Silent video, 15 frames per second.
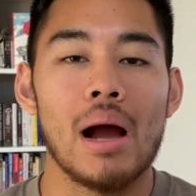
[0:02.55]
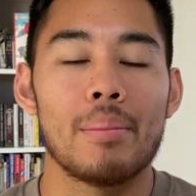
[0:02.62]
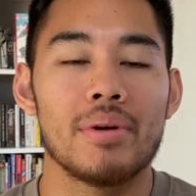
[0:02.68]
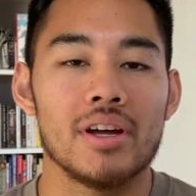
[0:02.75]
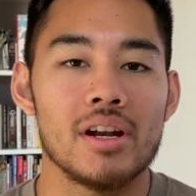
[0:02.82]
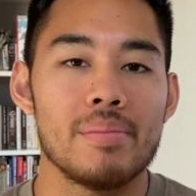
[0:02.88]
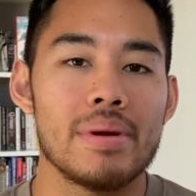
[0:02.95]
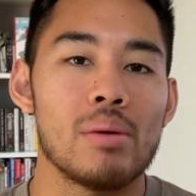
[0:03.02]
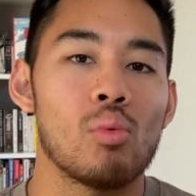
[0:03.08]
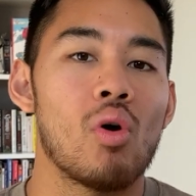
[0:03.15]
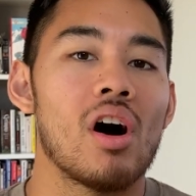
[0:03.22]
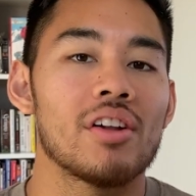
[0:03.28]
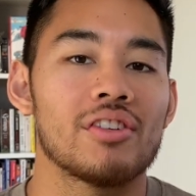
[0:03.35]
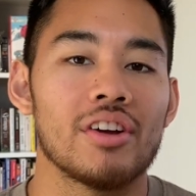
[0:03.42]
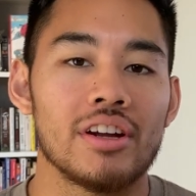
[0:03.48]
I'm going to be
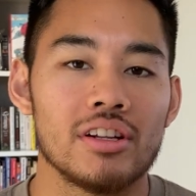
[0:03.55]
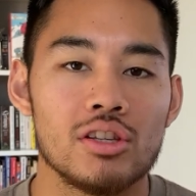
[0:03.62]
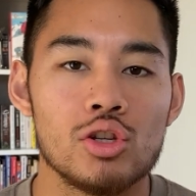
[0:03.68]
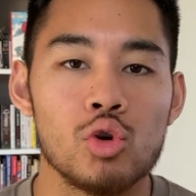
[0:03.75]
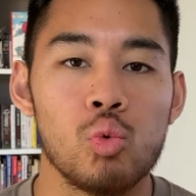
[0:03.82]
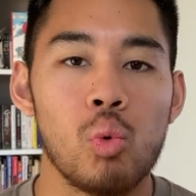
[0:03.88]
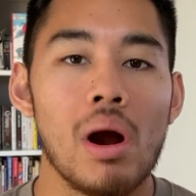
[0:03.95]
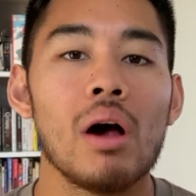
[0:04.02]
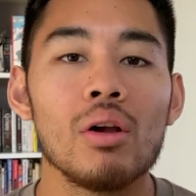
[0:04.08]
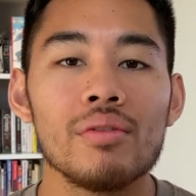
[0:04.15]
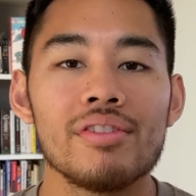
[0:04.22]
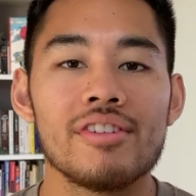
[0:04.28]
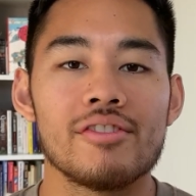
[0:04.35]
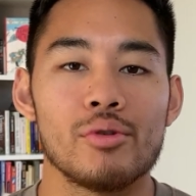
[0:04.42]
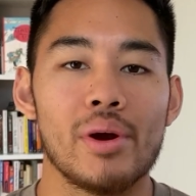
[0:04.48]
watching 12
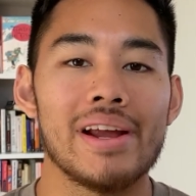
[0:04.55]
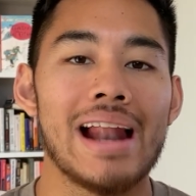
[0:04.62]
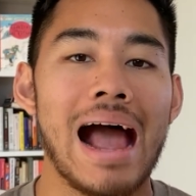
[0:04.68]
straight